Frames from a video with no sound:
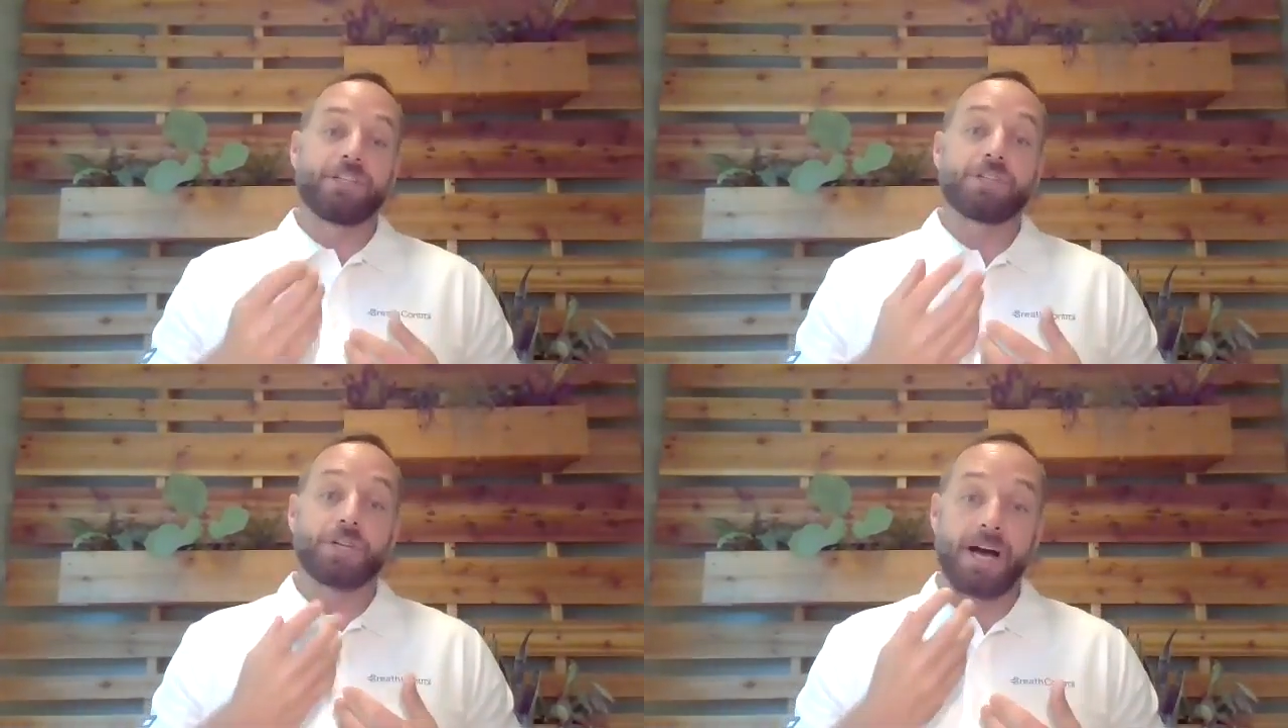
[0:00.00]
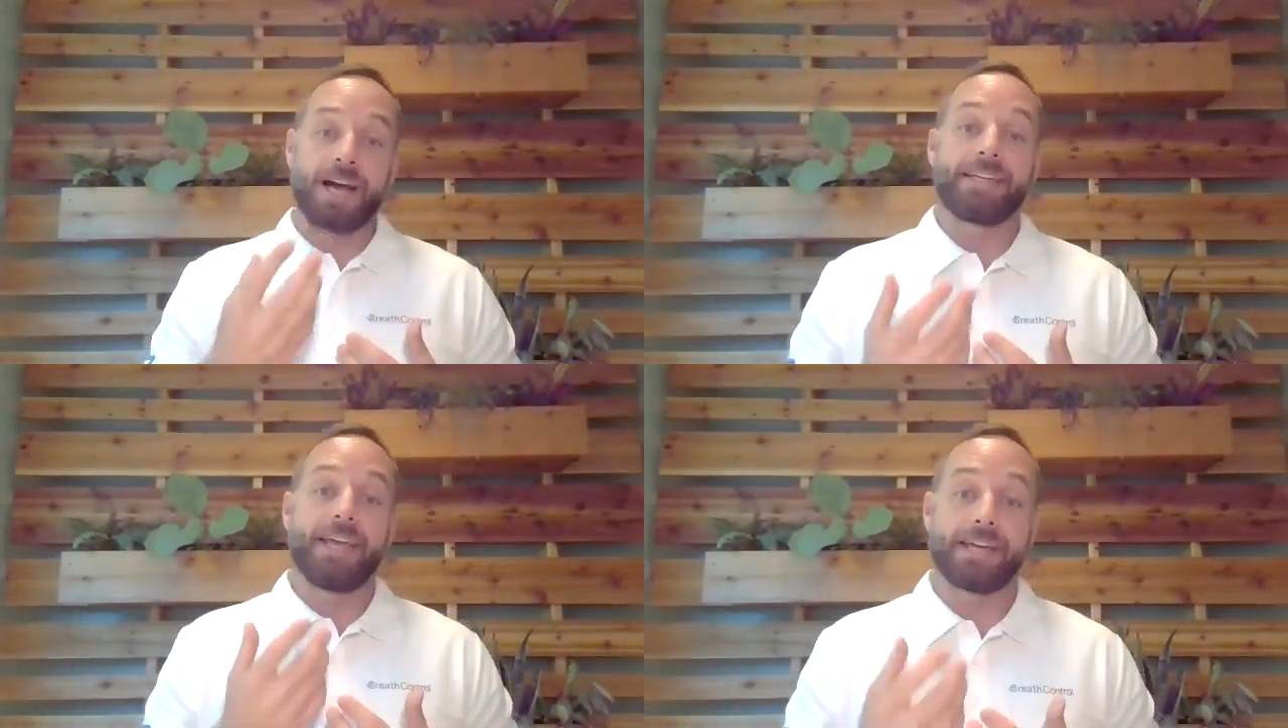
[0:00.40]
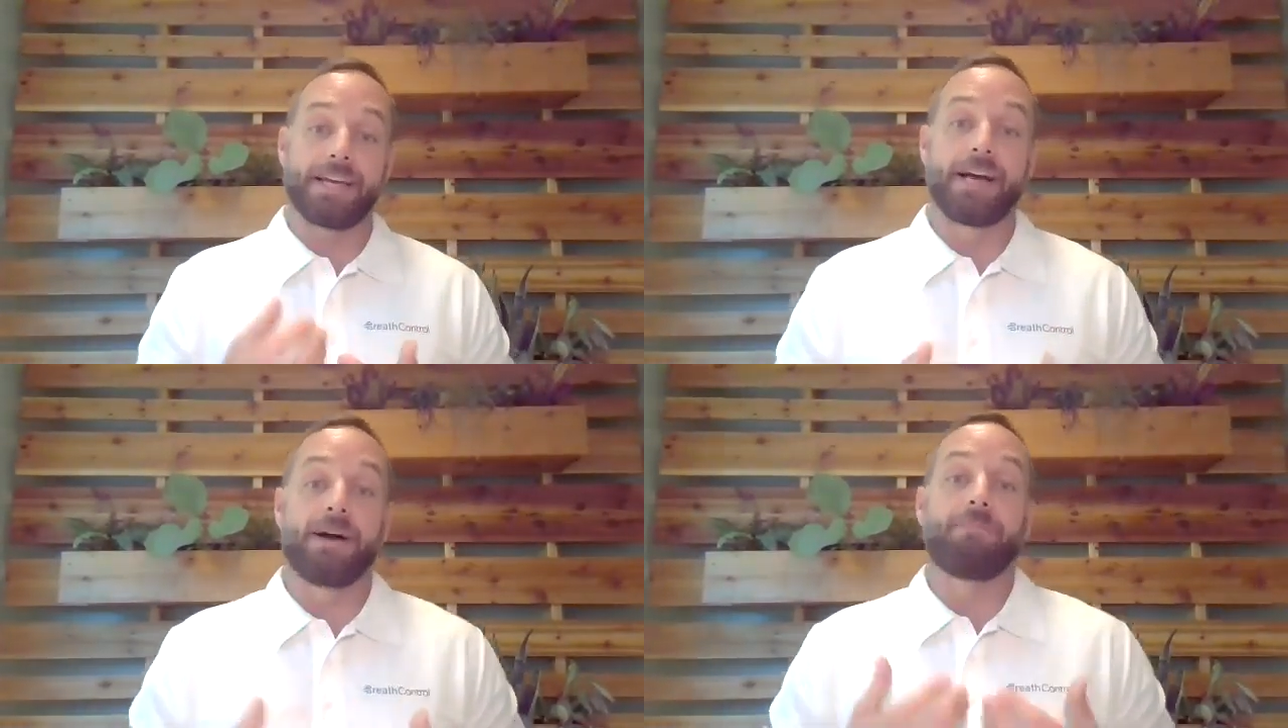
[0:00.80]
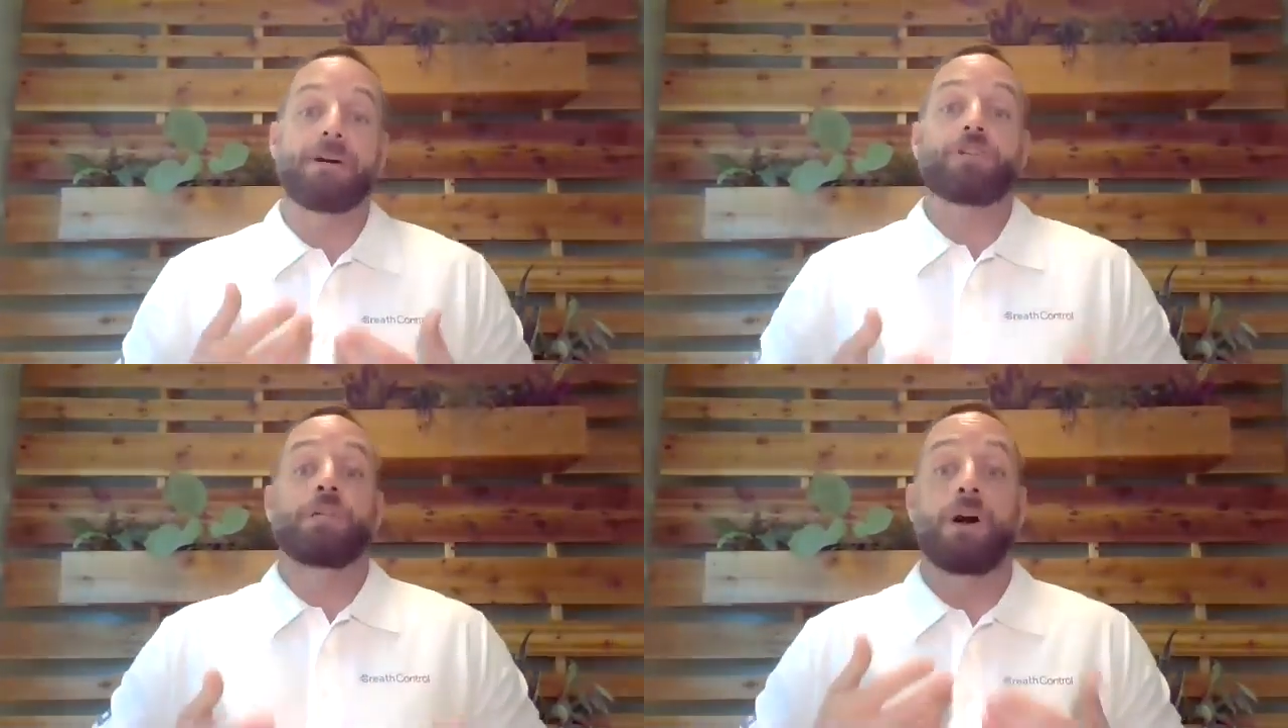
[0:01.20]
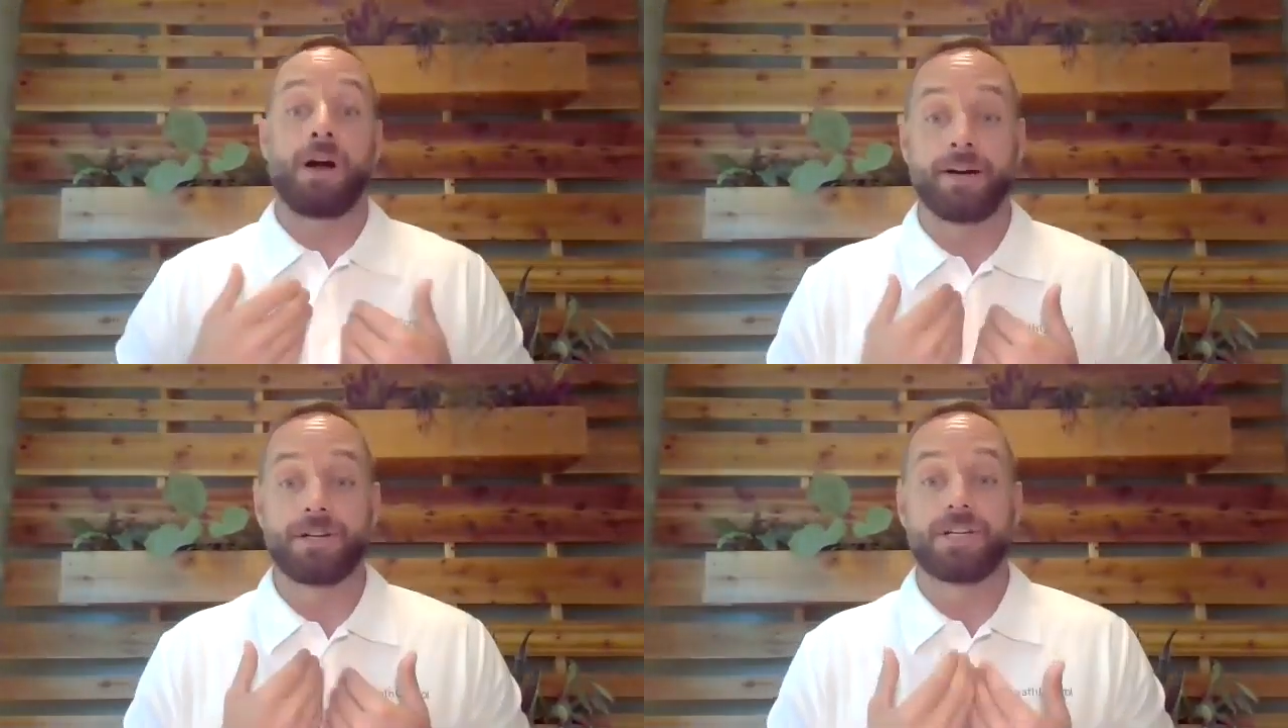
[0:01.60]
to try taking a much
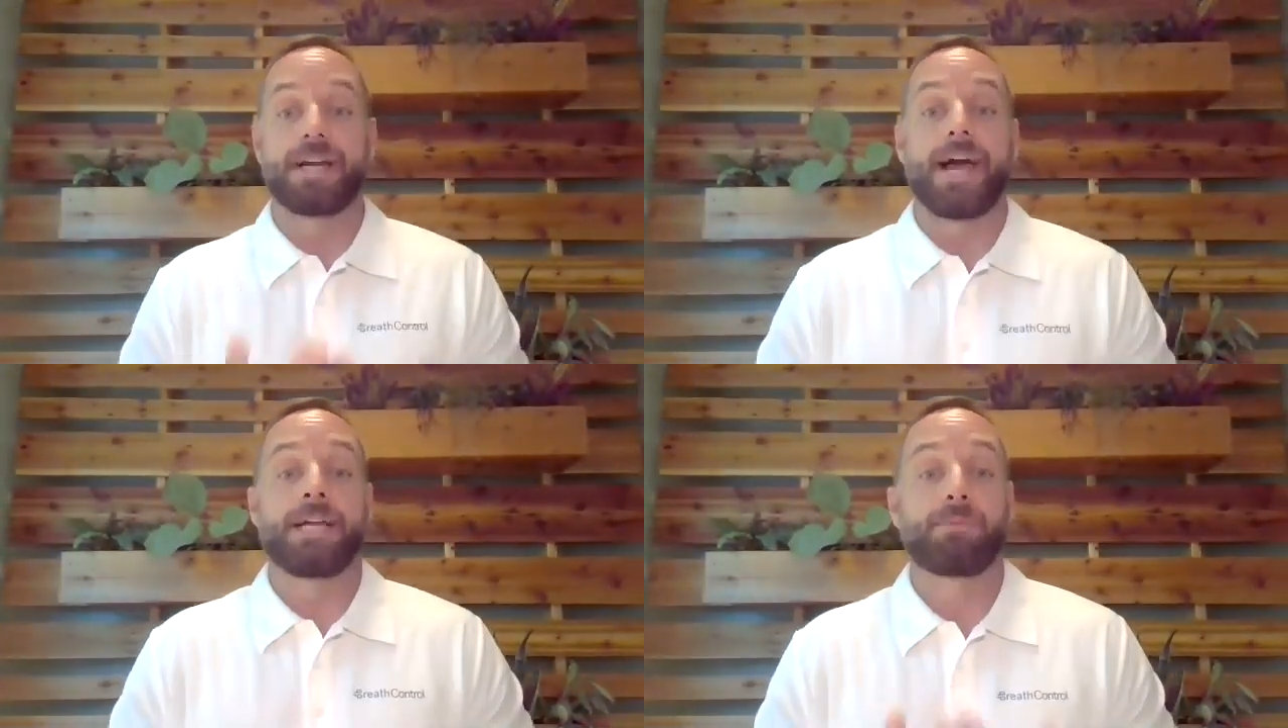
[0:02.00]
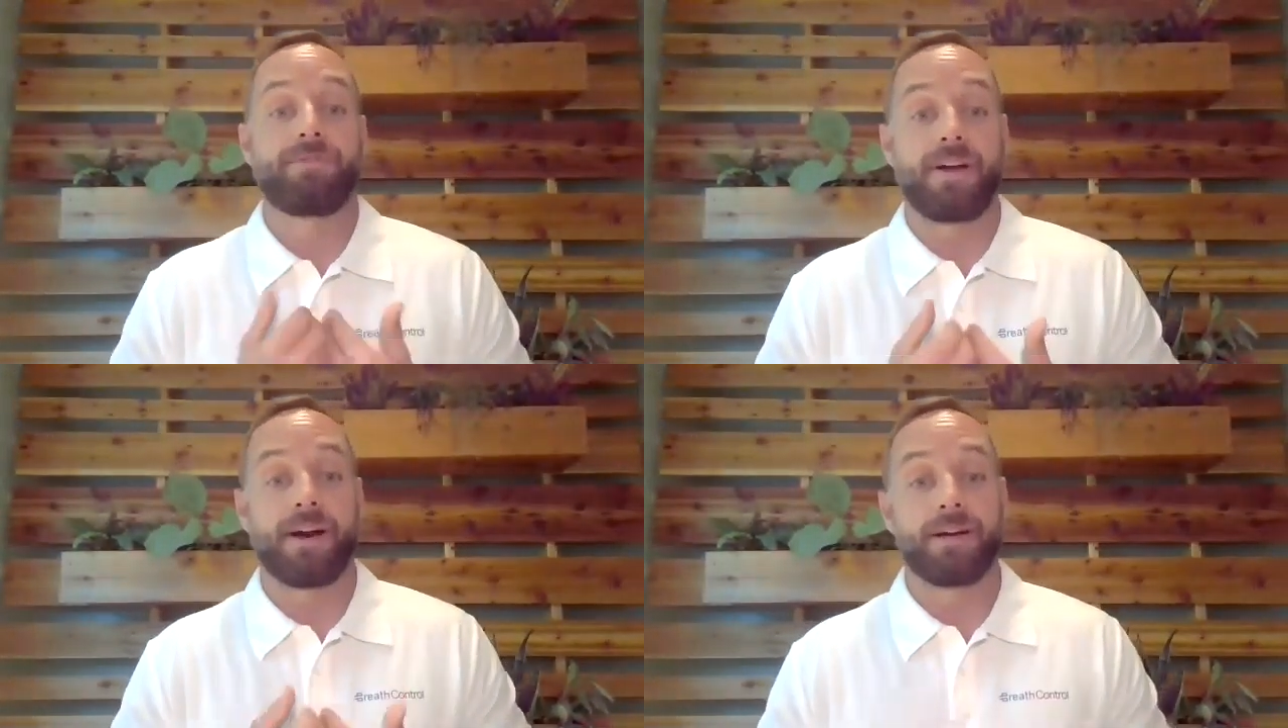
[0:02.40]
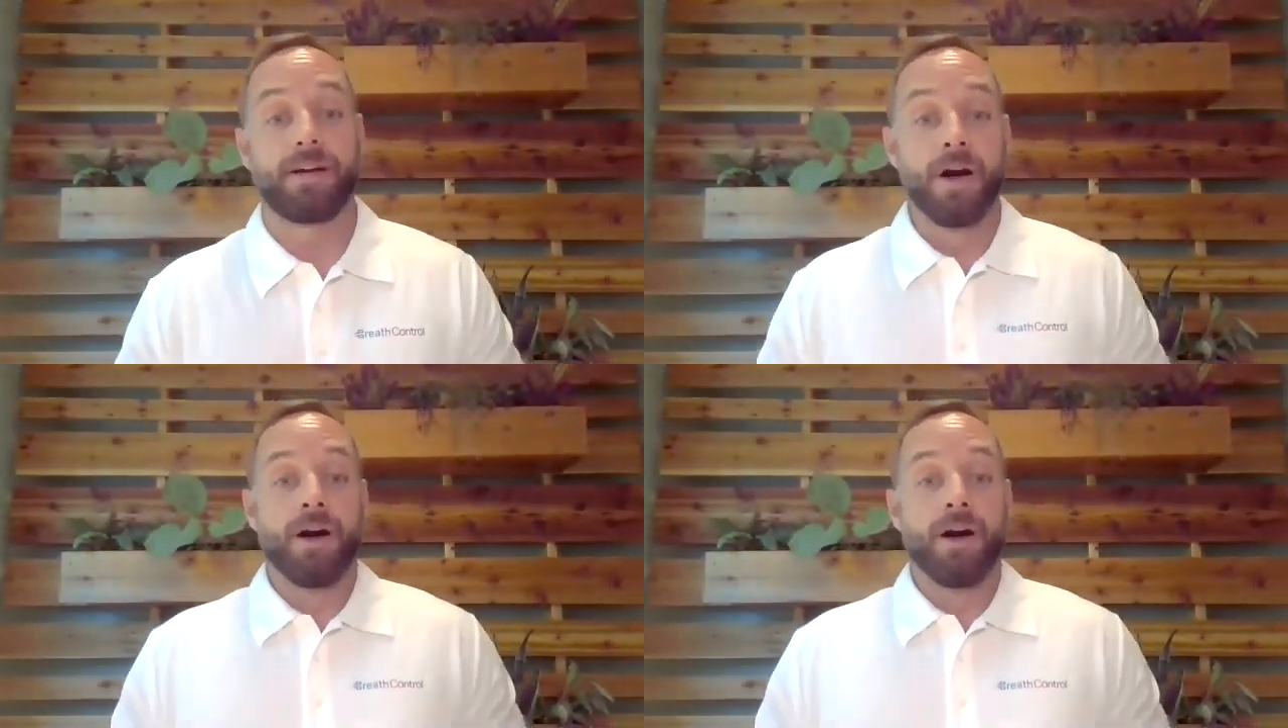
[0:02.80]
larger gasp of air